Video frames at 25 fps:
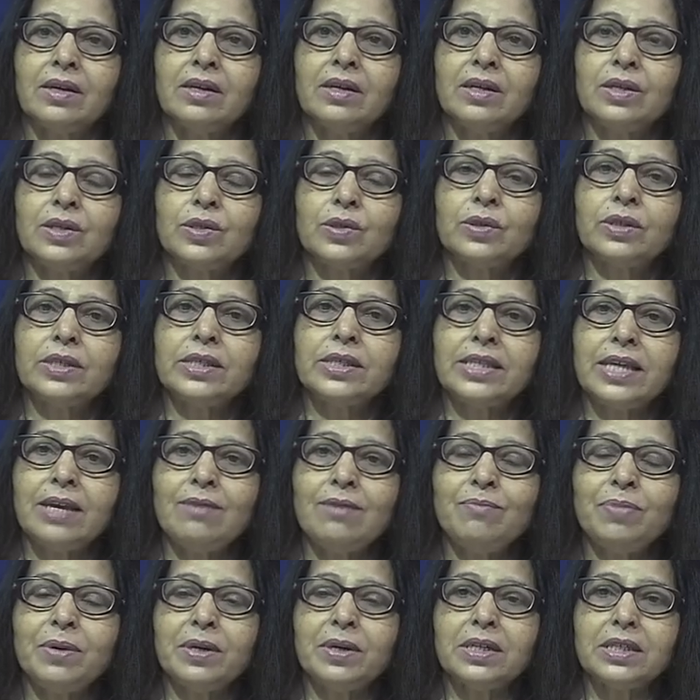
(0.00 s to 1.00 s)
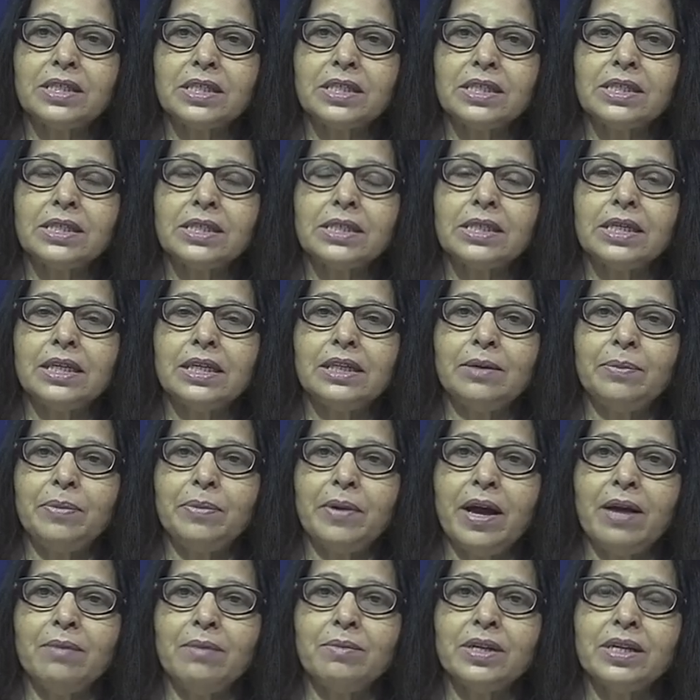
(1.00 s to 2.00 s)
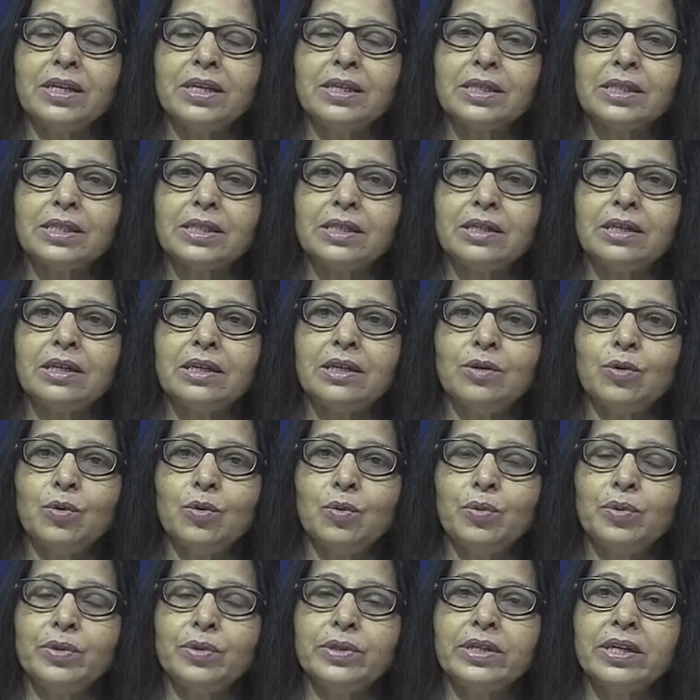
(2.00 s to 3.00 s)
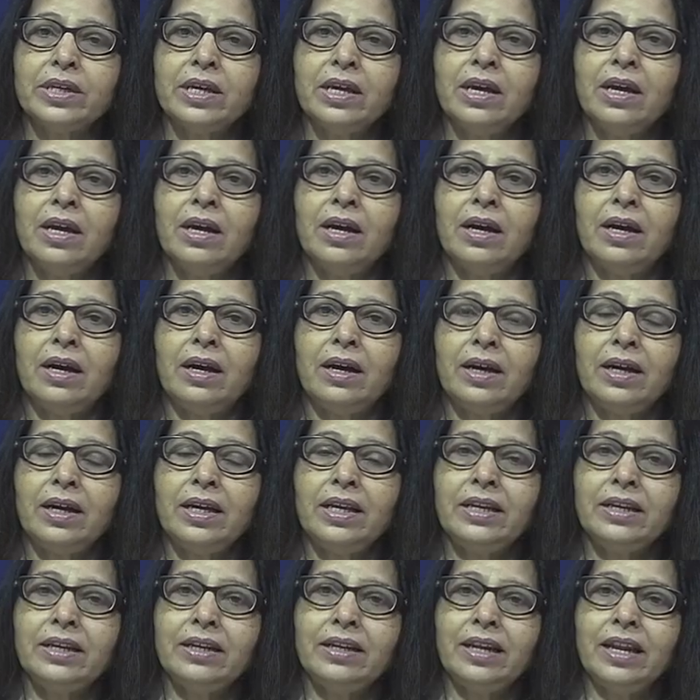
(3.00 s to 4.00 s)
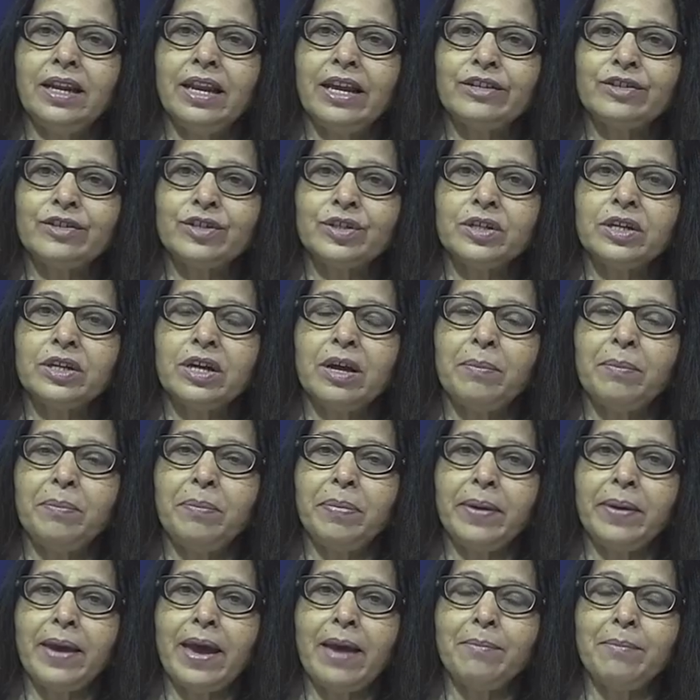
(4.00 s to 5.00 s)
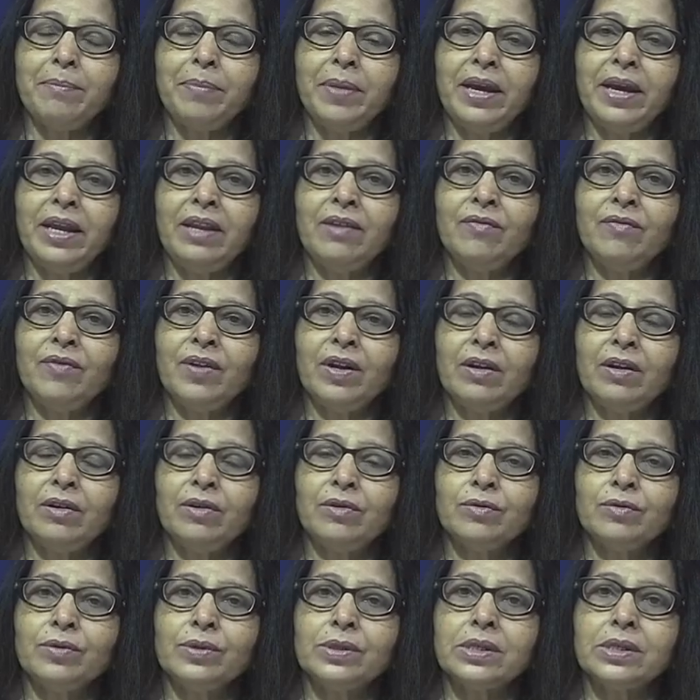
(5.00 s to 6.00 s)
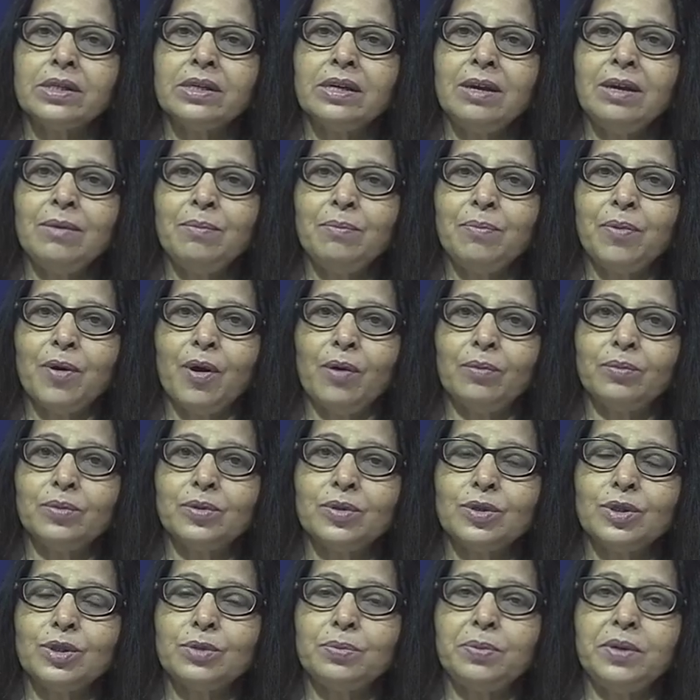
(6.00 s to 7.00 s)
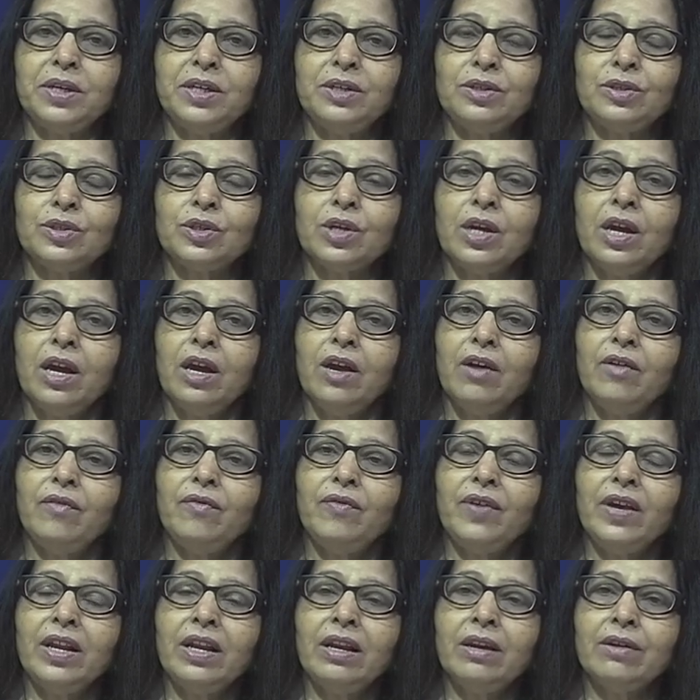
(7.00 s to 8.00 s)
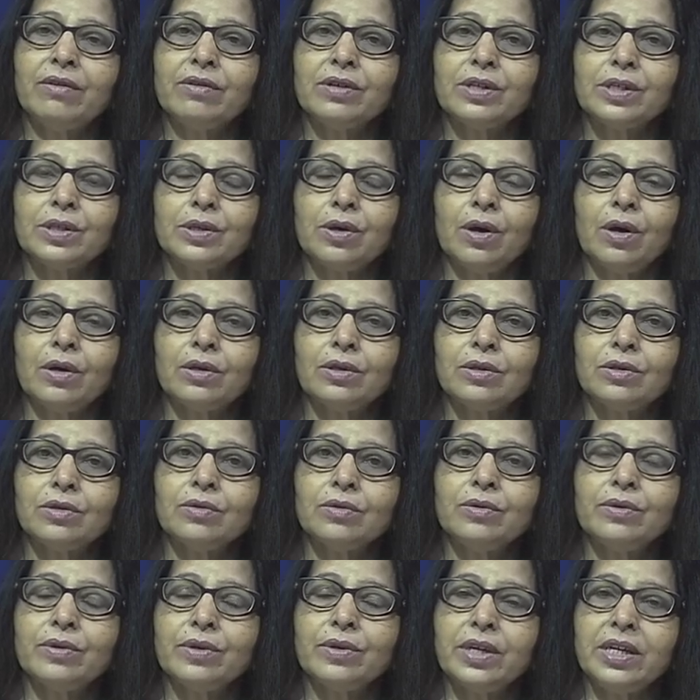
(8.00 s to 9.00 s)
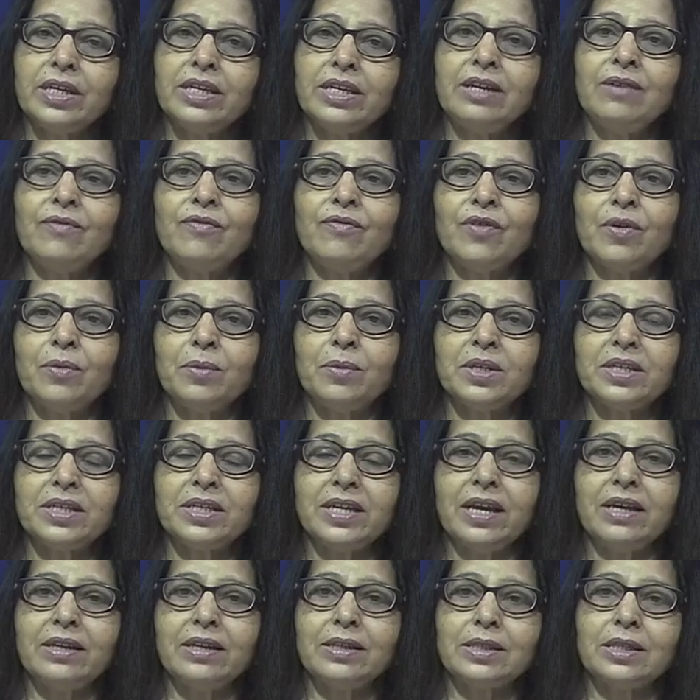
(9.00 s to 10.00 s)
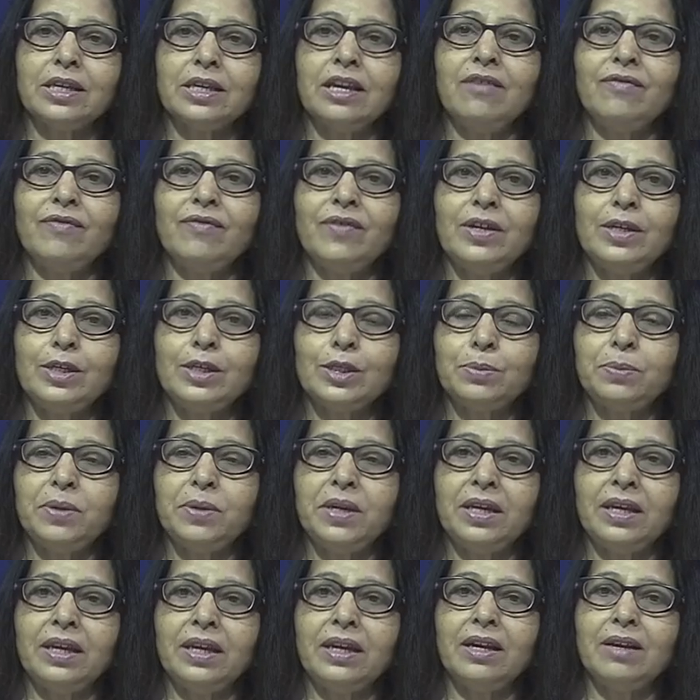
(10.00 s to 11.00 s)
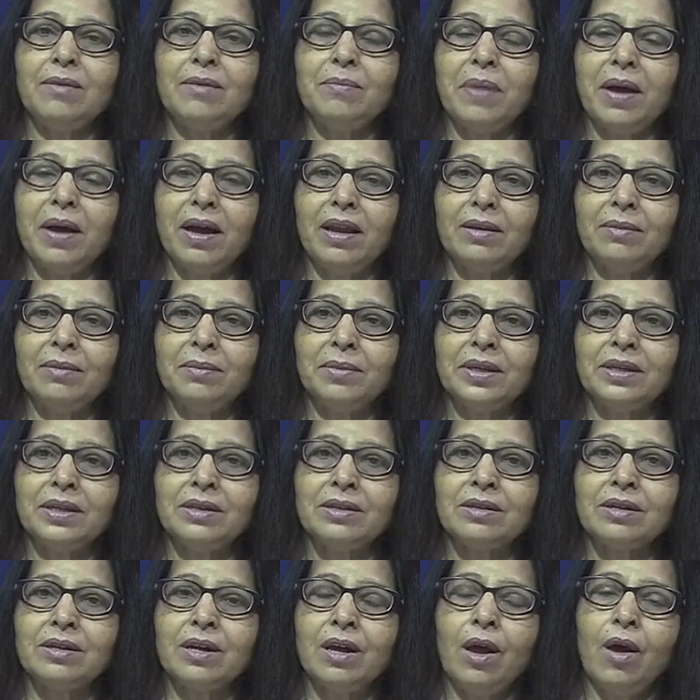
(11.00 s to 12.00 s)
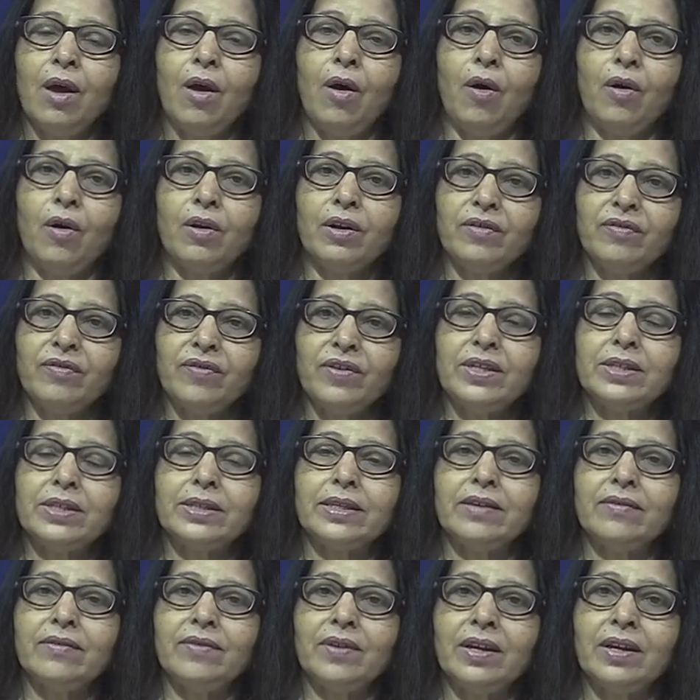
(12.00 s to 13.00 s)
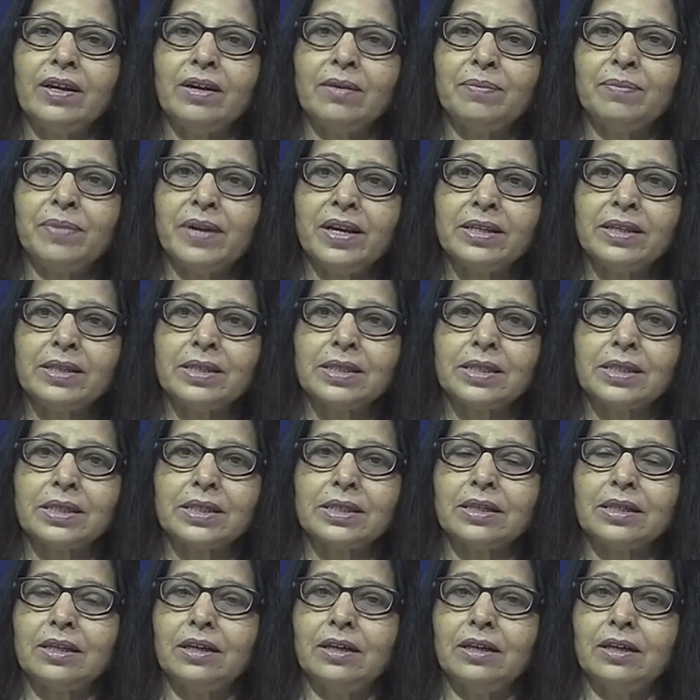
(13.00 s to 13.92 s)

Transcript: So the same person, say the Prime Minister, who would in an election campaign will use an impromptu speech, will resort to reading from a text if he is speaking in Parliament, or if he is giving a press